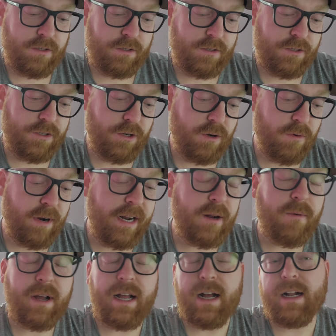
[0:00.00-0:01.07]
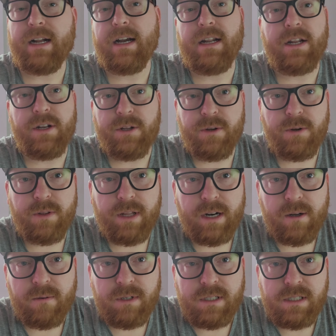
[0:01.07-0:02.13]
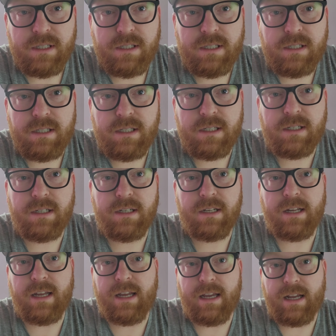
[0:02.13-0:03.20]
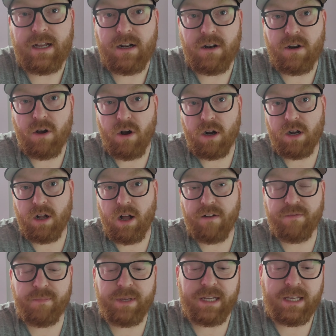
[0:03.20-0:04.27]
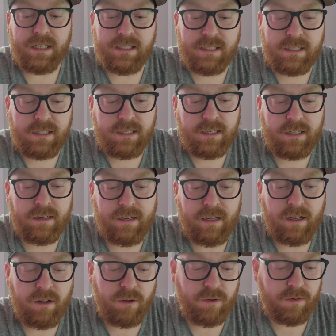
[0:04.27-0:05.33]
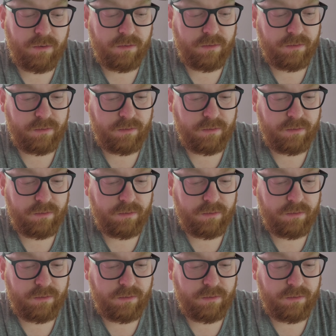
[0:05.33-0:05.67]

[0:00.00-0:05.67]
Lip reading: So right away I kind of knew that it was a knockoff piece. Now,